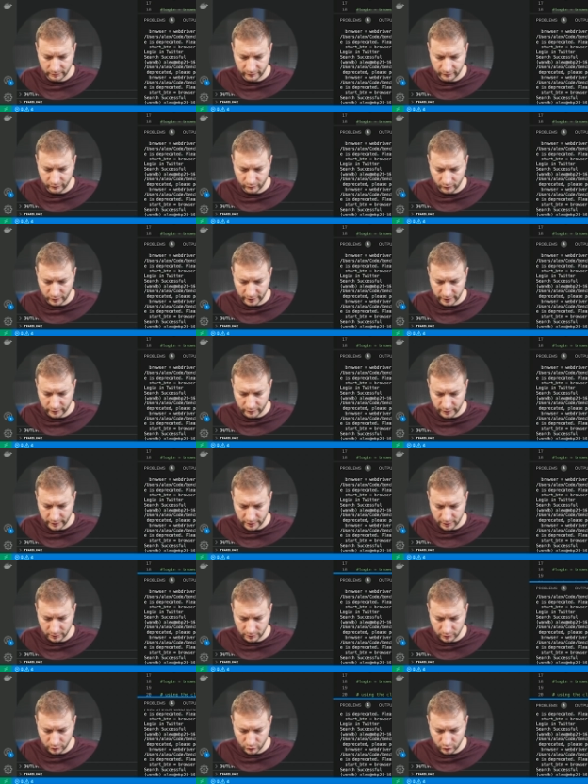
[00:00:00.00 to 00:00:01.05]
before I create
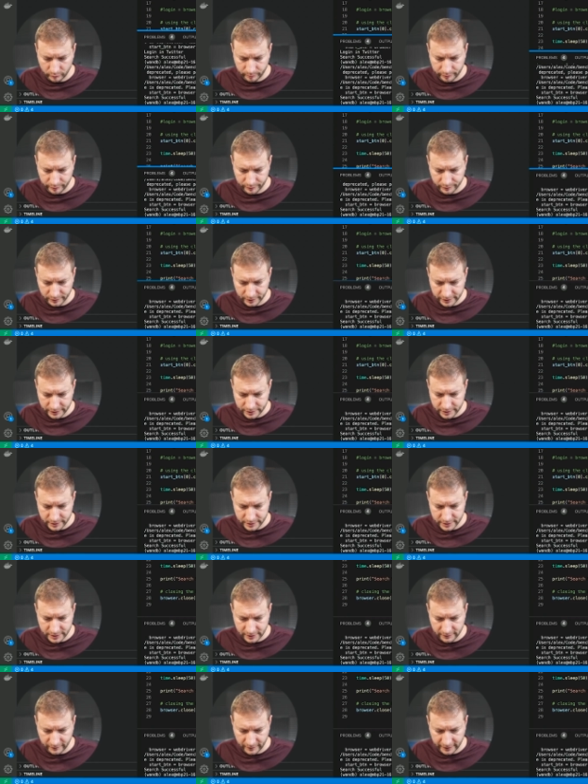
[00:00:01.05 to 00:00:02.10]
a loop, let's just
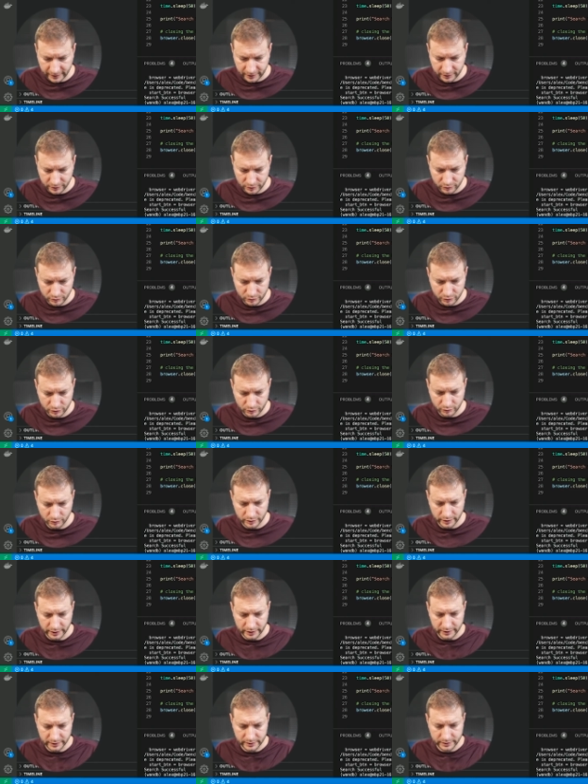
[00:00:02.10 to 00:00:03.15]
see if I can do two of
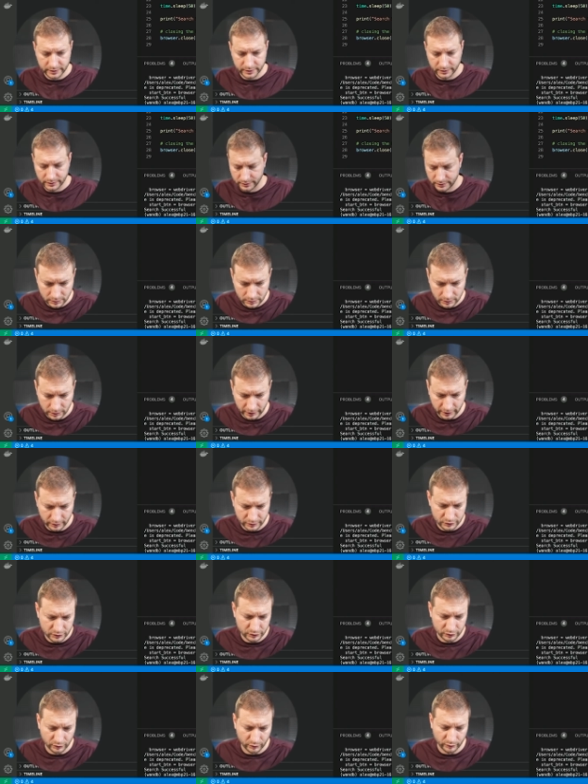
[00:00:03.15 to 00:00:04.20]
these. I
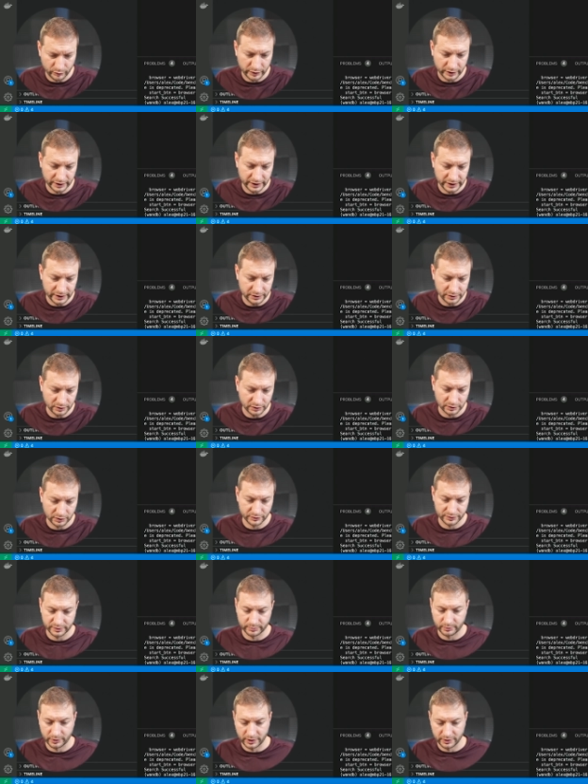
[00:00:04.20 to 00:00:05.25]
also don't really need to
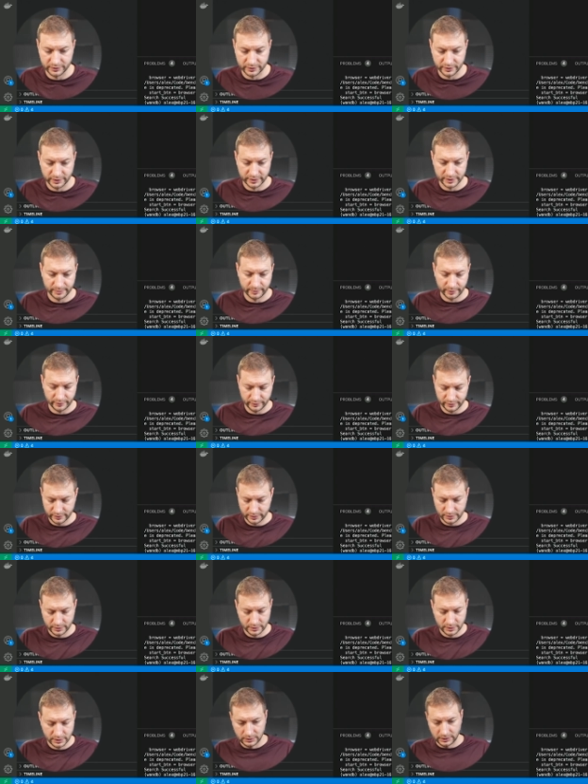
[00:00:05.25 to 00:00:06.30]
close the browser, I suppose.
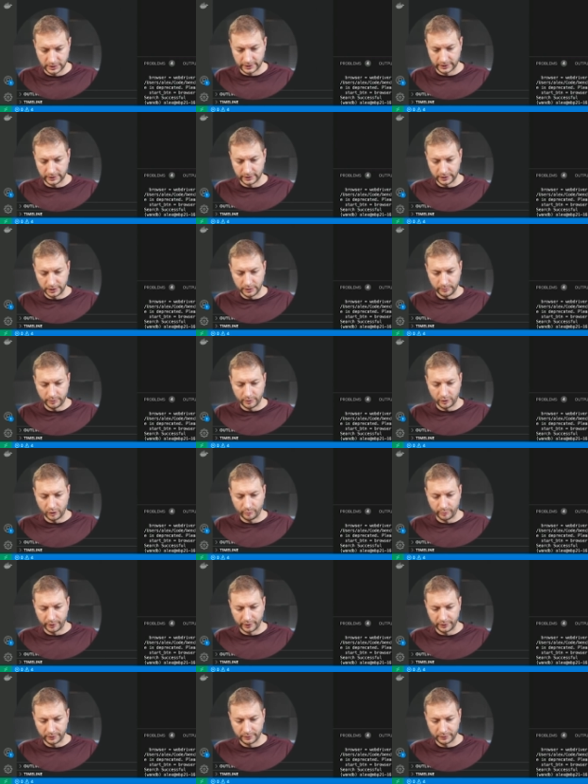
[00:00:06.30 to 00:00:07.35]
I can keep it
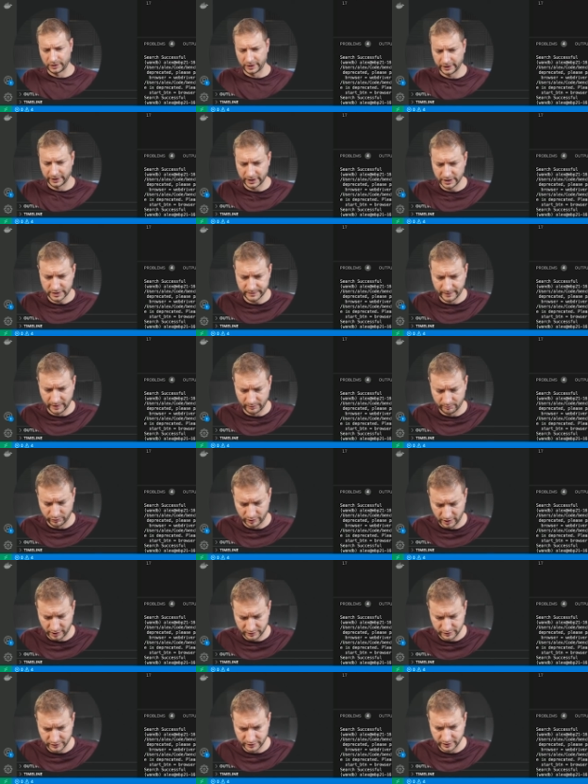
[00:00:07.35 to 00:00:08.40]
open, but I guess my
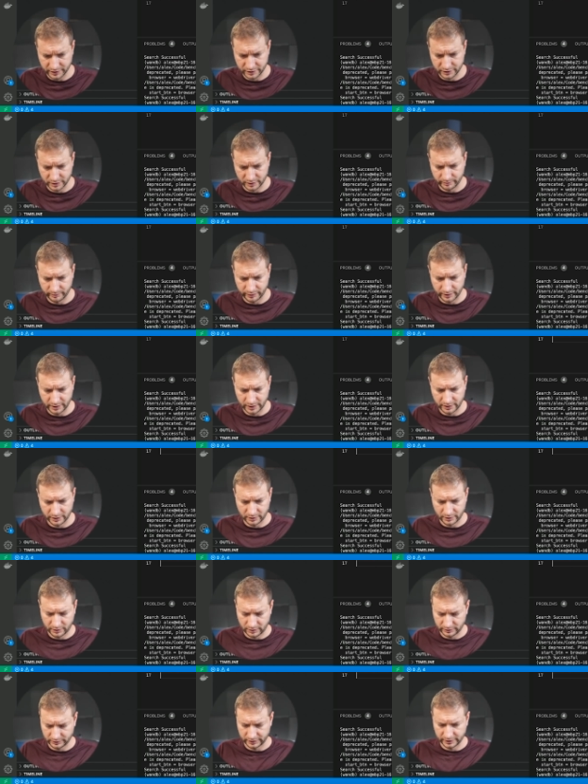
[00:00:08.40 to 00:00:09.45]
browser needs to be
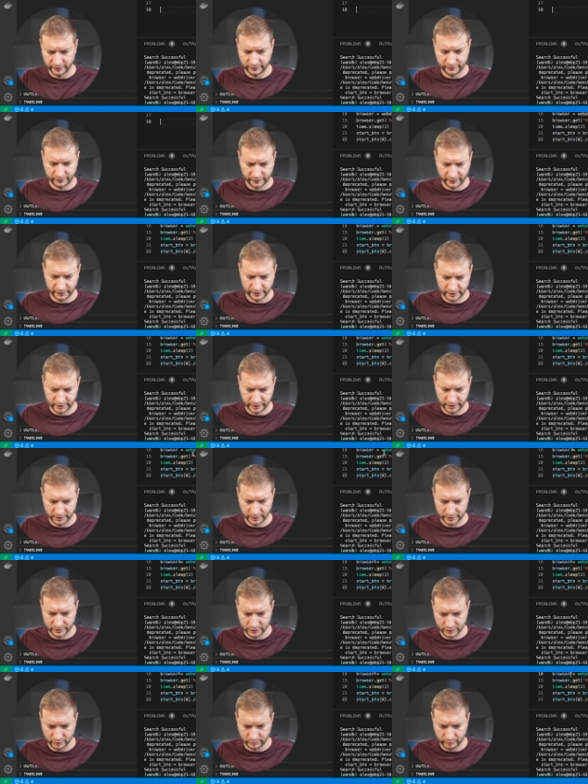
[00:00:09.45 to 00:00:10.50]
called different
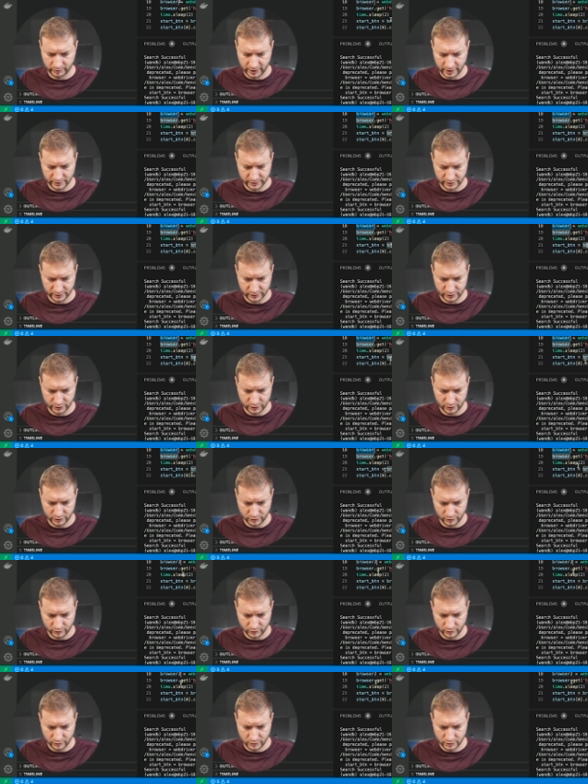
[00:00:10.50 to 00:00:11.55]
here. So browser
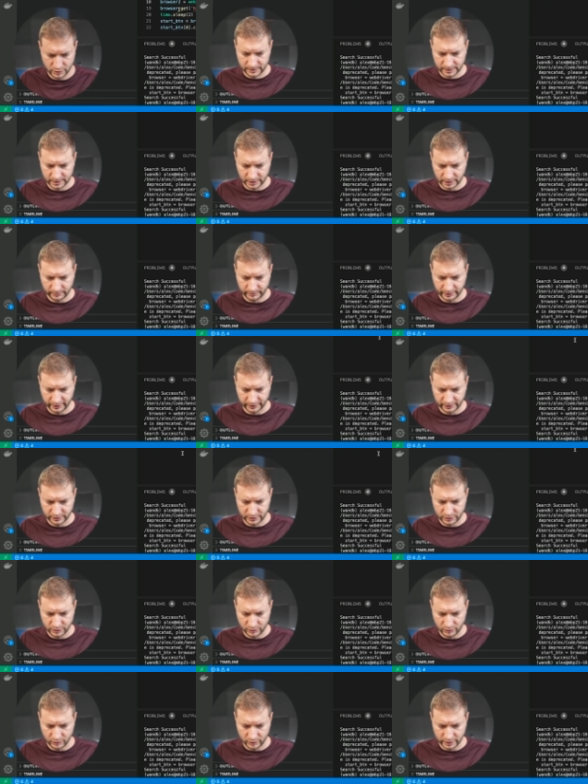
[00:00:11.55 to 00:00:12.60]
two, start button
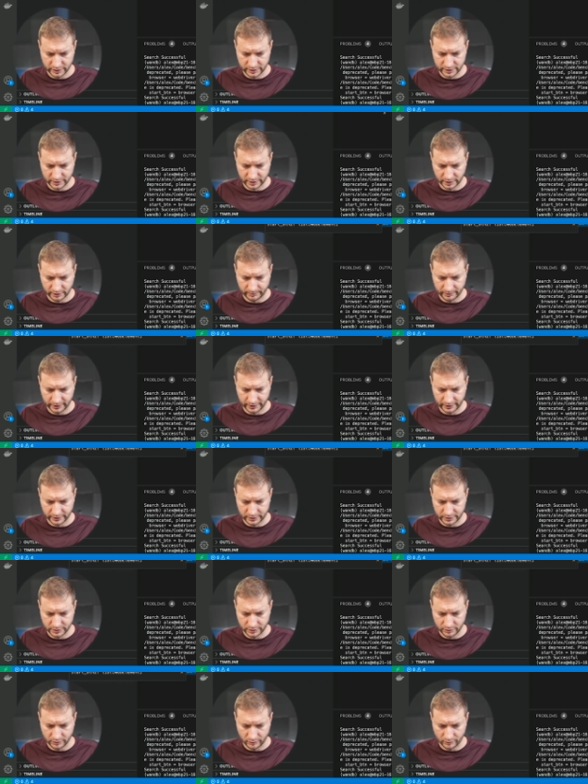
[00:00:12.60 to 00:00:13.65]
two, and start button
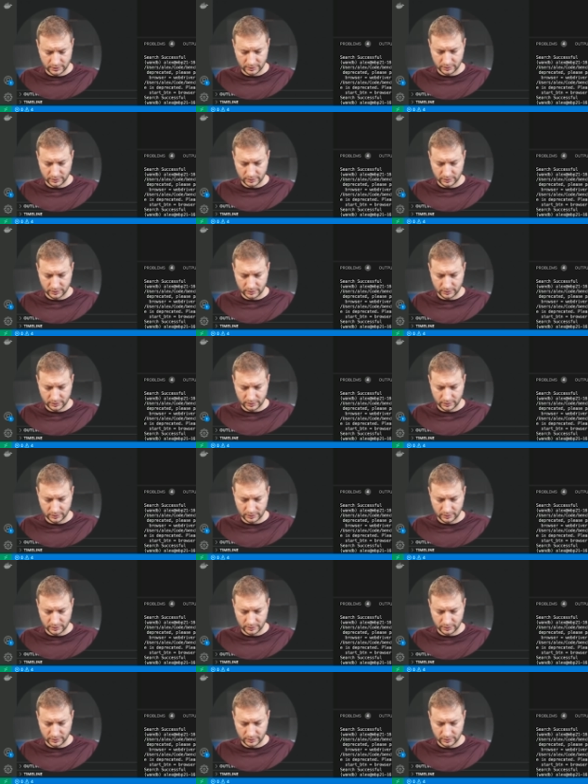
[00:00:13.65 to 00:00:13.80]
two.